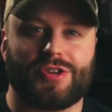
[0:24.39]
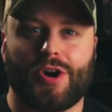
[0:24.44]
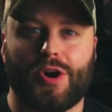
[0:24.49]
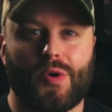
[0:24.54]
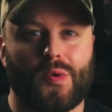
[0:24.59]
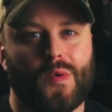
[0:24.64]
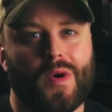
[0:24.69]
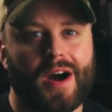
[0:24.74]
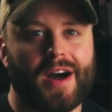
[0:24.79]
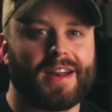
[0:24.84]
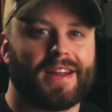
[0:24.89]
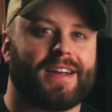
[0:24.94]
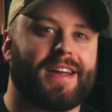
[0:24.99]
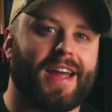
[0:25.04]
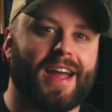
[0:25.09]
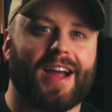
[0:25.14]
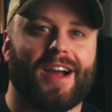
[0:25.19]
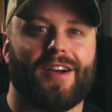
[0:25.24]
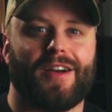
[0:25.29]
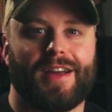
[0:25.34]
don't want to
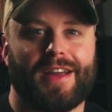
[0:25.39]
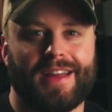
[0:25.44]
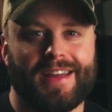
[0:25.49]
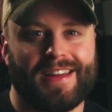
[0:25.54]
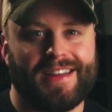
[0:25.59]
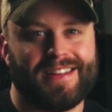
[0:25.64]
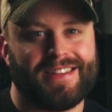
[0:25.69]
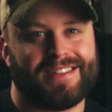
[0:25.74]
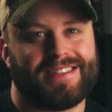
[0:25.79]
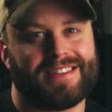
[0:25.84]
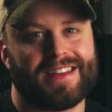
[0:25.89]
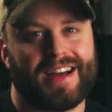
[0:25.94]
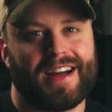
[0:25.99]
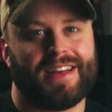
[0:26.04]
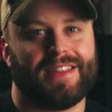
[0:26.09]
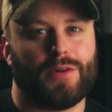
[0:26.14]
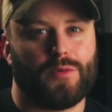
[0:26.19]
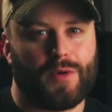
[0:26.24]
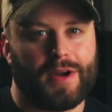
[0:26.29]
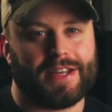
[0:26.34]
carry
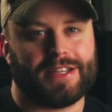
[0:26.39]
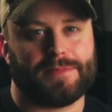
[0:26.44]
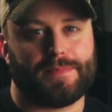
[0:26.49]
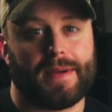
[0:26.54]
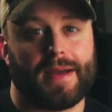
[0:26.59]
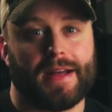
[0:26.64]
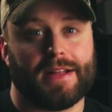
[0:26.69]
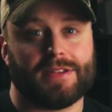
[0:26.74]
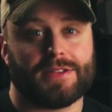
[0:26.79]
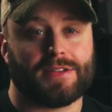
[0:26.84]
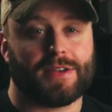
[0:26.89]
inside the waistband.